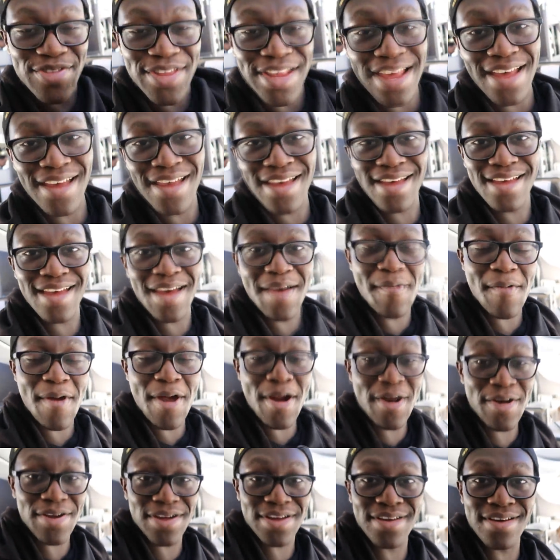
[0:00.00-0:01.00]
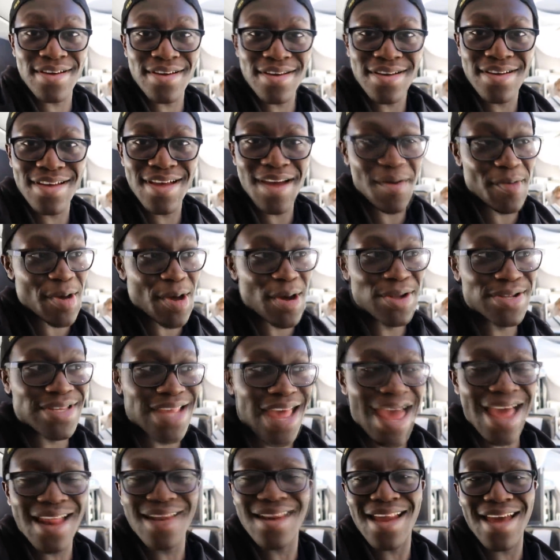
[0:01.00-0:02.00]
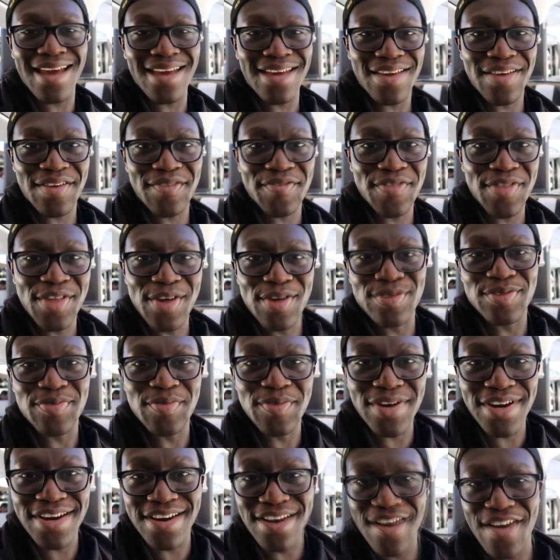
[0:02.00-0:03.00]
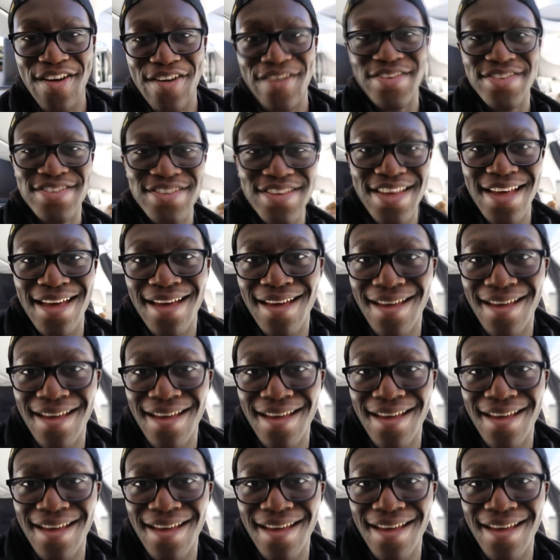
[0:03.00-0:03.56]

off to America. I'm going to LA, for those who want to know, so